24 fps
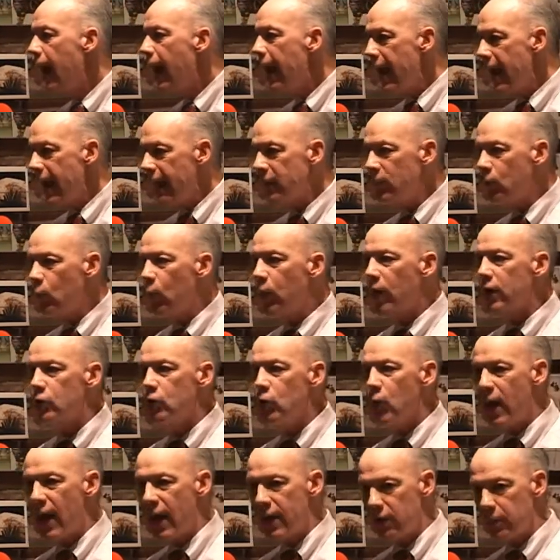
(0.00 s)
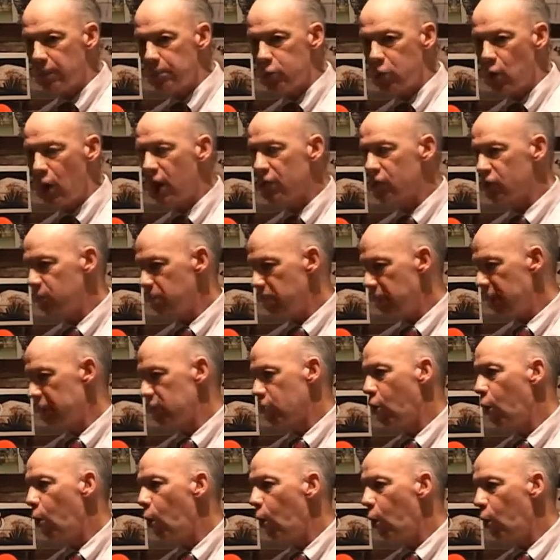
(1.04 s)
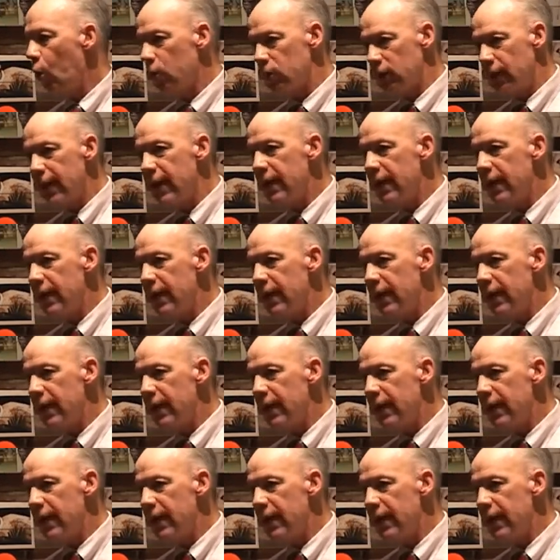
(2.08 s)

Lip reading: Anyone who had a prospect hole